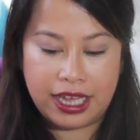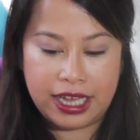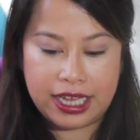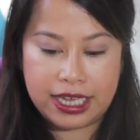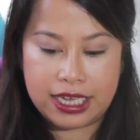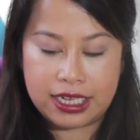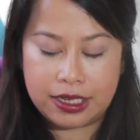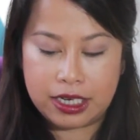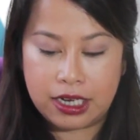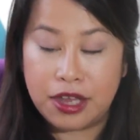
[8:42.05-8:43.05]

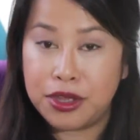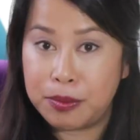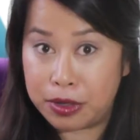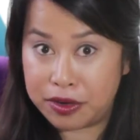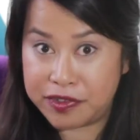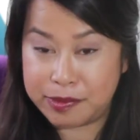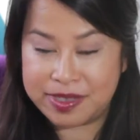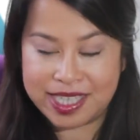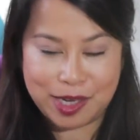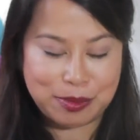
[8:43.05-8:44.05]
another perfume
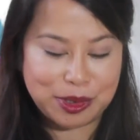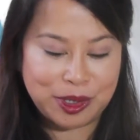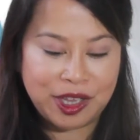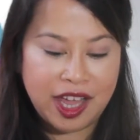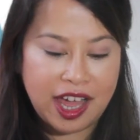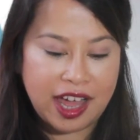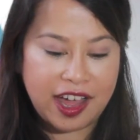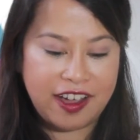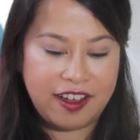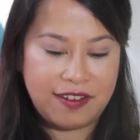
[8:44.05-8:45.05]
sample
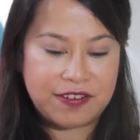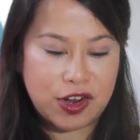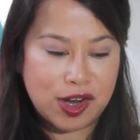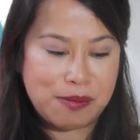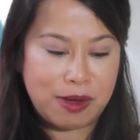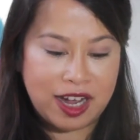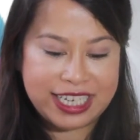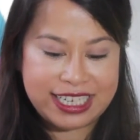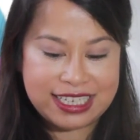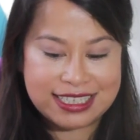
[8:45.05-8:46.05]
of
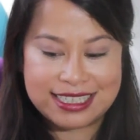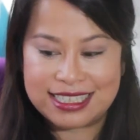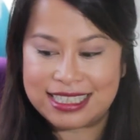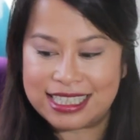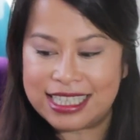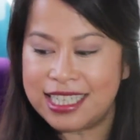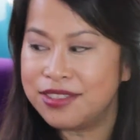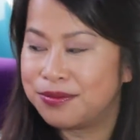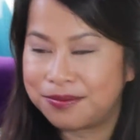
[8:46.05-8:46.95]
Armani C.